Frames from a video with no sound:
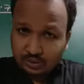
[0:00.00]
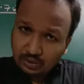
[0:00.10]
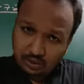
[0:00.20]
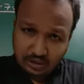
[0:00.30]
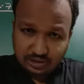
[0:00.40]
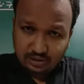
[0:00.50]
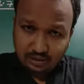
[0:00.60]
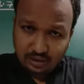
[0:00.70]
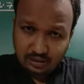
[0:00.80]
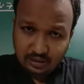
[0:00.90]
Okay,
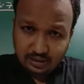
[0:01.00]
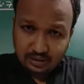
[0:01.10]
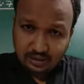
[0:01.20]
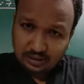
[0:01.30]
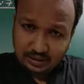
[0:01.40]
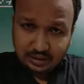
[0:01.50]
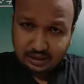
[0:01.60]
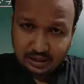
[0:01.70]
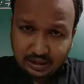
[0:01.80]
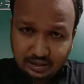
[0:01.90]
children?
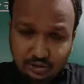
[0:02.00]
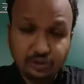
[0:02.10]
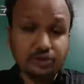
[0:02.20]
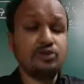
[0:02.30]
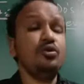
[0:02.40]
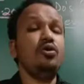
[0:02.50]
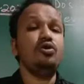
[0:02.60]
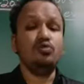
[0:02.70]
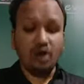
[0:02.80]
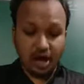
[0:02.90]
Understood? So,
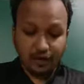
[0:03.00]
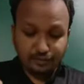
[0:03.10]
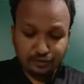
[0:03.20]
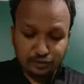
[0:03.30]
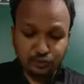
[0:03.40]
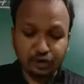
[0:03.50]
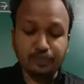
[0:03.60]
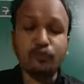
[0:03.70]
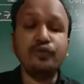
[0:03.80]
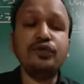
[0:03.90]
you have to
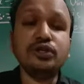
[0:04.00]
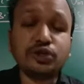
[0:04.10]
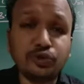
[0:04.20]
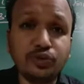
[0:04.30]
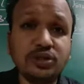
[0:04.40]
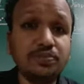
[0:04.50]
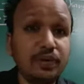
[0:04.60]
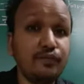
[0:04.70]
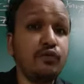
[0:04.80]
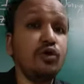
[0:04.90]
remove your shoes
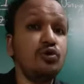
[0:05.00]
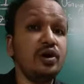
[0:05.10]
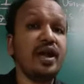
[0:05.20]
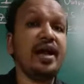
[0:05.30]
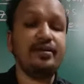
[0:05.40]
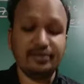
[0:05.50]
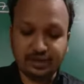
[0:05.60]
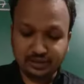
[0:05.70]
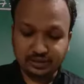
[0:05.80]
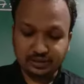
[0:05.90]
before you are
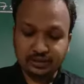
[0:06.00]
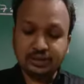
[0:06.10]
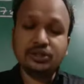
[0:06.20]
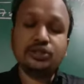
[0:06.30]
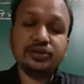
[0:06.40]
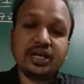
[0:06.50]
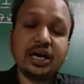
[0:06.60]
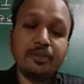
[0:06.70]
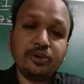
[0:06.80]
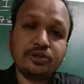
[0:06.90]
entering to the
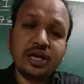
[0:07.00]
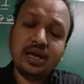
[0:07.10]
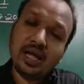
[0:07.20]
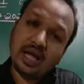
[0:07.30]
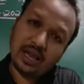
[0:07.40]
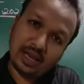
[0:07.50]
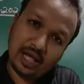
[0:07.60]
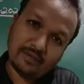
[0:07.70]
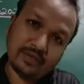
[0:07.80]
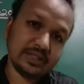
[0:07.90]
computer
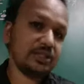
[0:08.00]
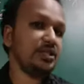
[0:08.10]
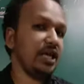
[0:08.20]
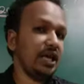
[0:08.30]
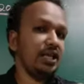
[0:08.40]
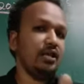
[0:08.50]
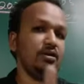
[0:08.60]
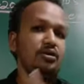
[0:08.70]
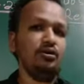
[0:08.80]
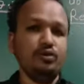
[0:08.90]
lab. The second
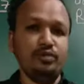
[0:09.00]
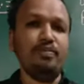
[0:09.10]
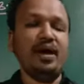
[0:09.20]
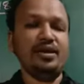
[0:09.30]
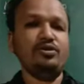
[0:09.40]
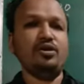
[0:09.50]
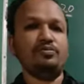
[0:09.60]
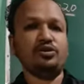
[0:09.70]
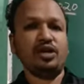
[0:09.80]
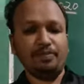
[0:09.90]
good manner you have
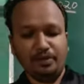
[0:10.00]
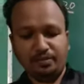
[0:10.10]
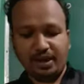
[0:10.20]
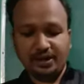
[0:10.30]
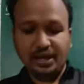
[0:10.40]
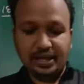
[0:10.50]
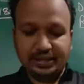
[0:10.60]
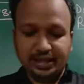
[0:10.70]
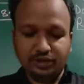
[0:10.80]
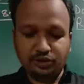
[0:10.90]
to keep in mind,
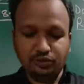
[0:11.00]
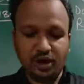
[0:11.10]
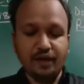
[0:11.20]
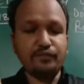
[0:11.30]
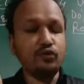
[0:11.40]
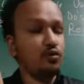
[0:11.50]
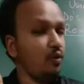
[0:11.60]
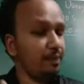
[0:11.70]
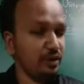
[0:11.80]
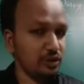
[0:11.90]
that you have to
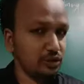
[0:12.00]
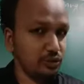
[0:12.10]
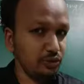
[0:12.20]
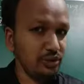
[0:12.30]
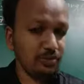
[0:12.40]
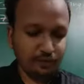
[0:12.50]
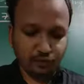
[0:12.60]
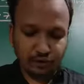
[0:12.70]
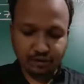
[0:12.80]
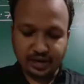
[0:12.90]
open your shoes before
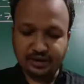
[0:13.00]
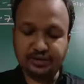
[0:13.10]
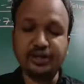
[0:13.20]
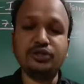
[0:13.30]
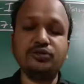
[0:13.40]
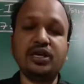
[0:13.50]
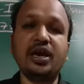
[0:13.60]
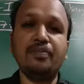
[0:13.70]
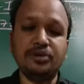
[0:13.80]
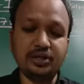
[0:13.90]
you are entering to the
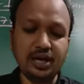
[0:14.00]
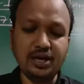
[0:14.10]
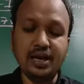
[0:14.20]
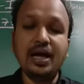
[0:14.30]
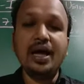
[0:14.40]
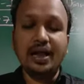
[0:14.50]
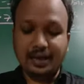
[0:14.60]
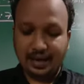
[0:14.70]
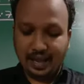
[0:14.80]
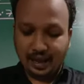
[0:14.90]
computer
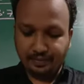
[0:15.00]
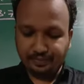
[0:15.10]
lab.